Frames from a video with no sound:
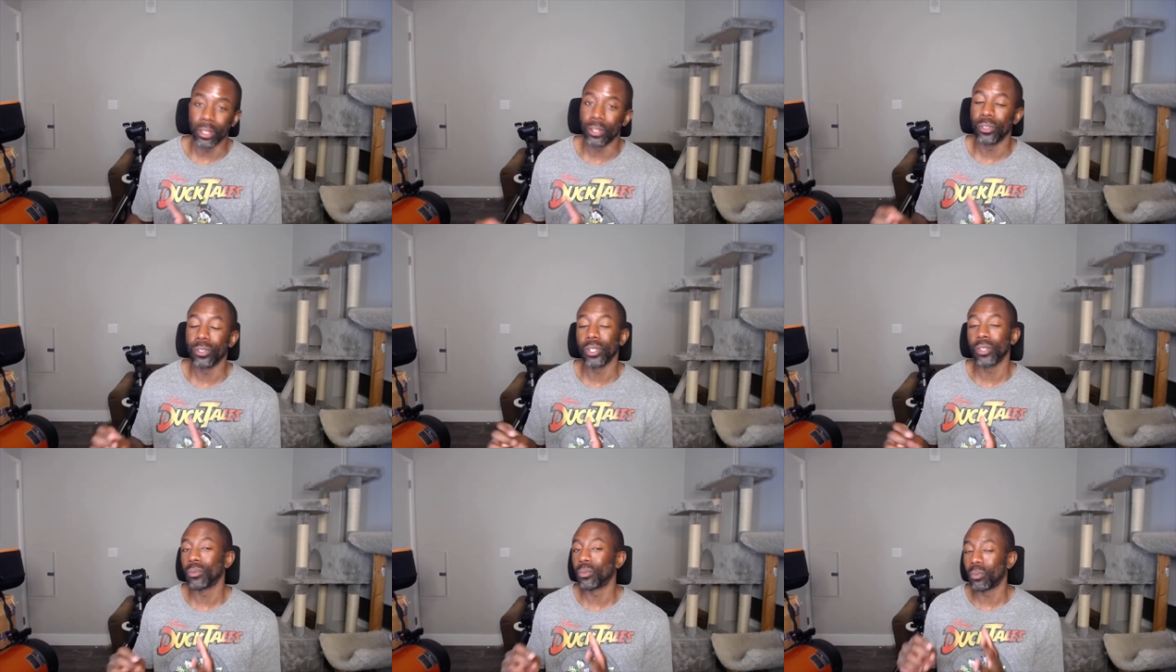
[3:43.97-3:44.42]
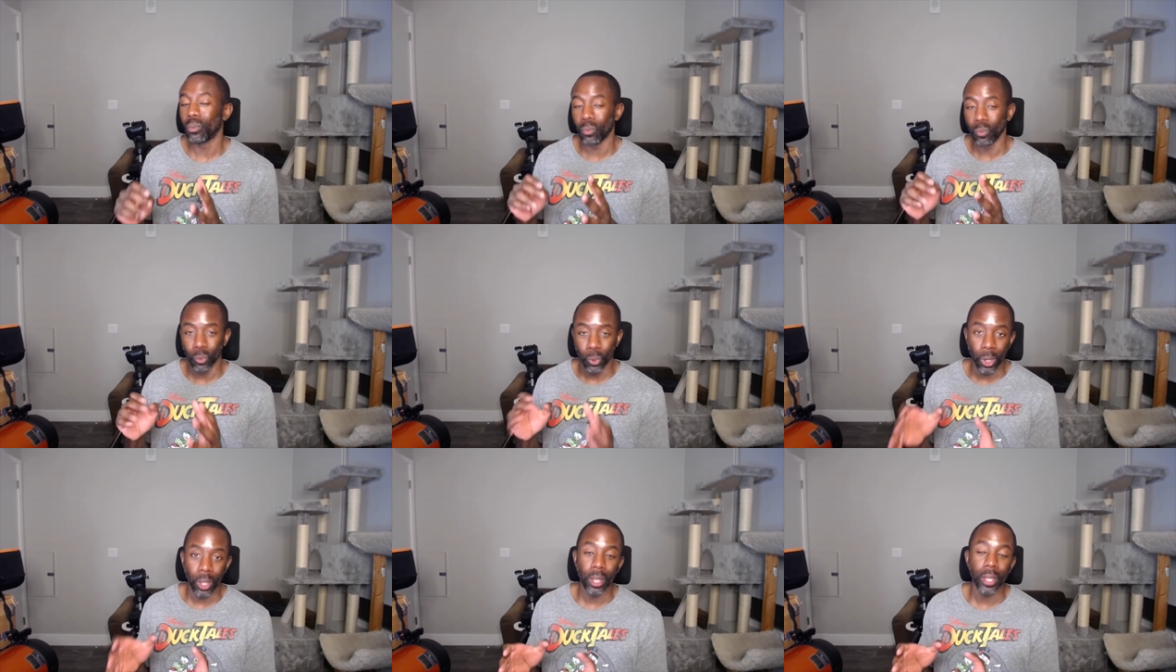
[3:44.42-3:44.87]
You just
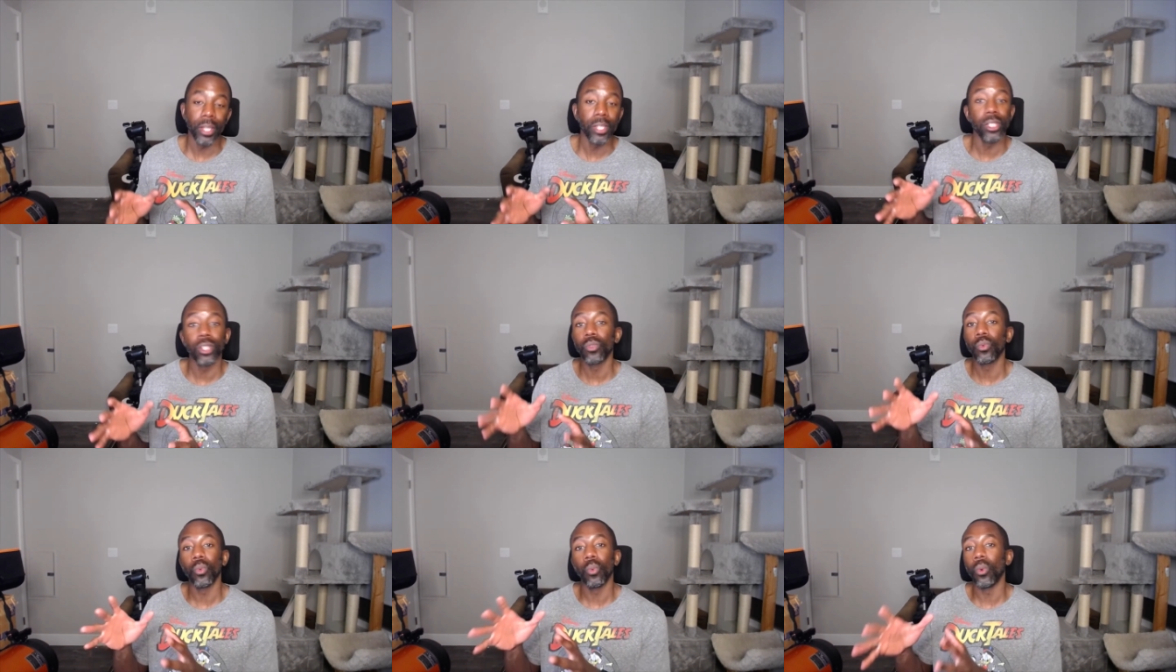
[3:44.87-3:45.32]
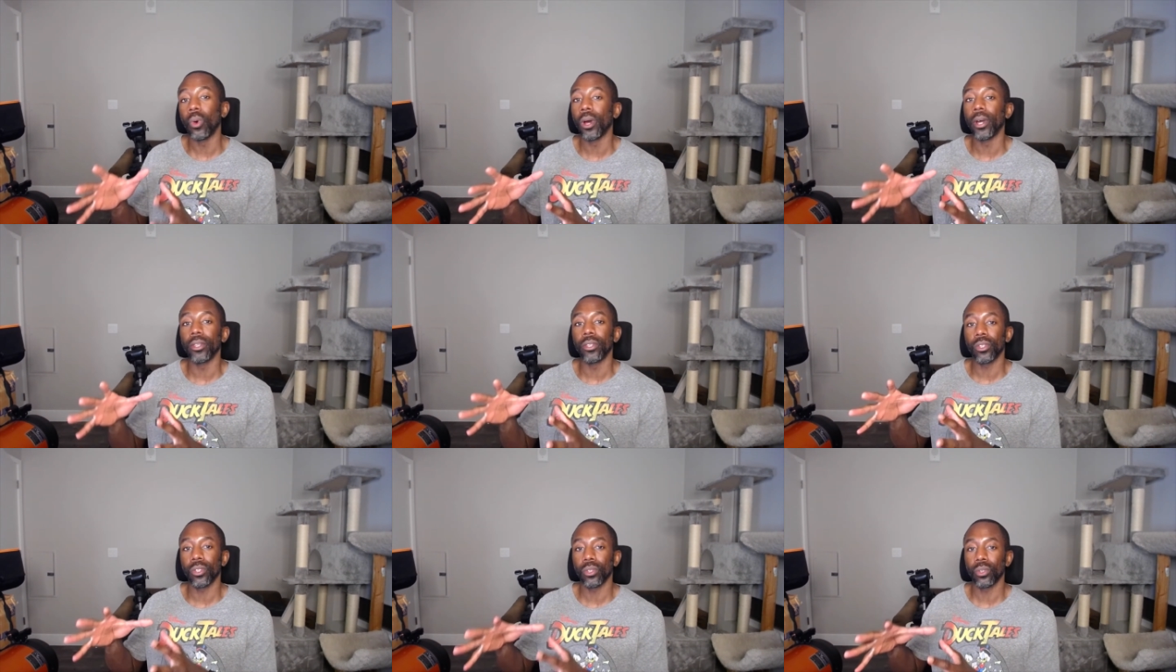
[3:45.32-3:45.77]
really
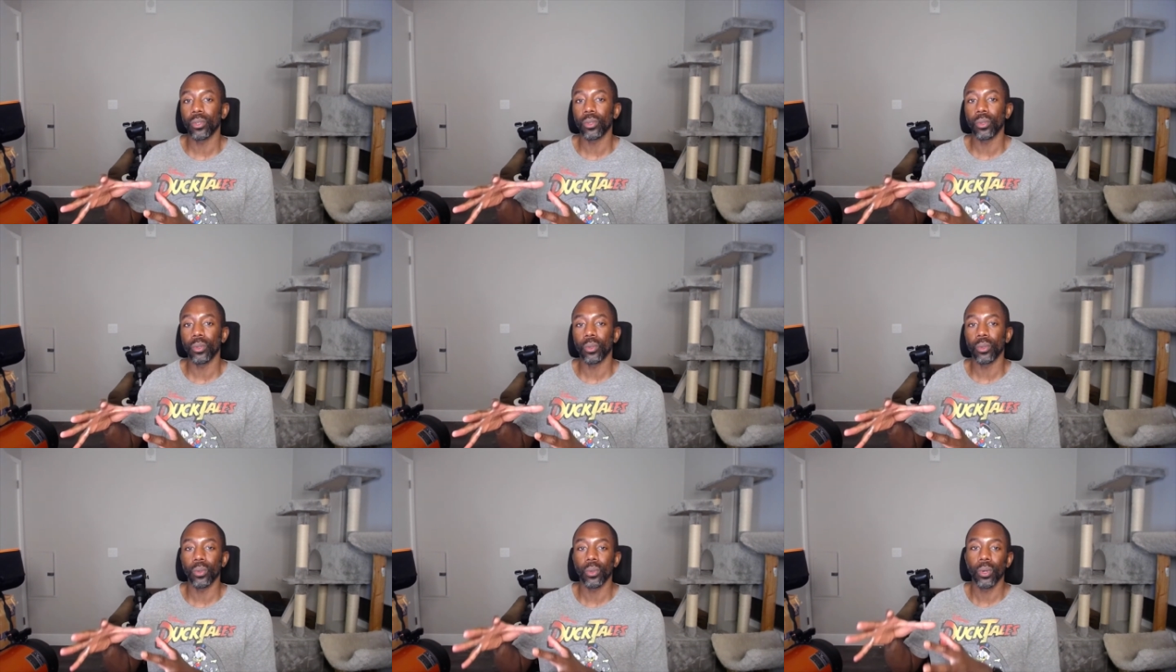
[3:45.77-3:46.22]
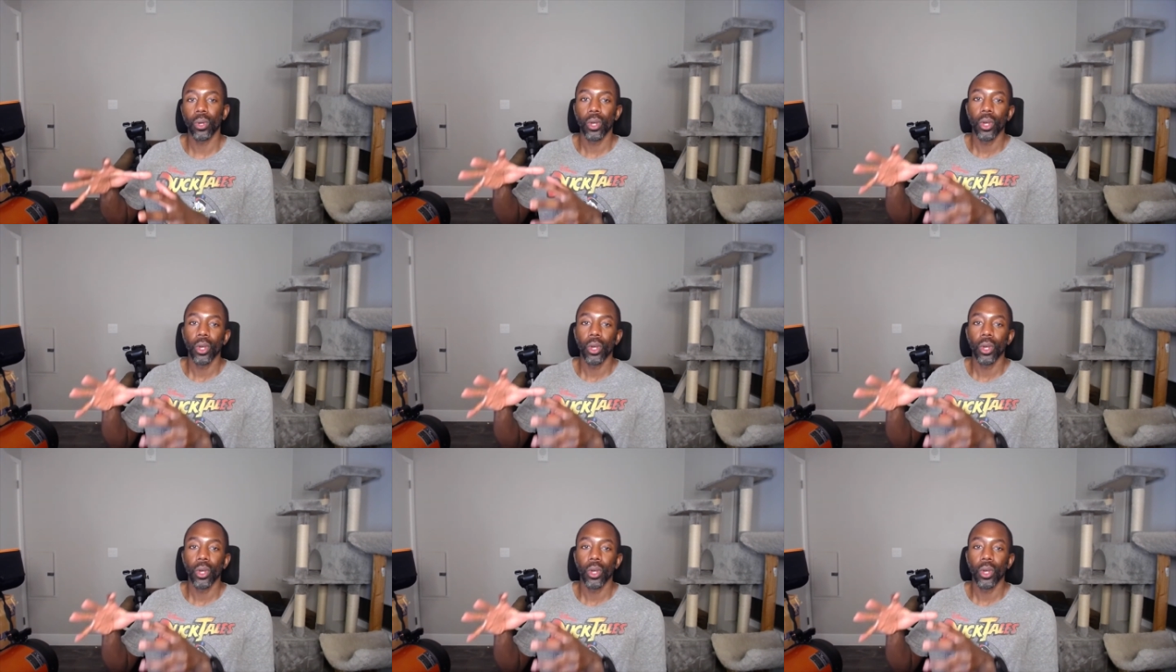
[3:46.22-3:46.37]
want to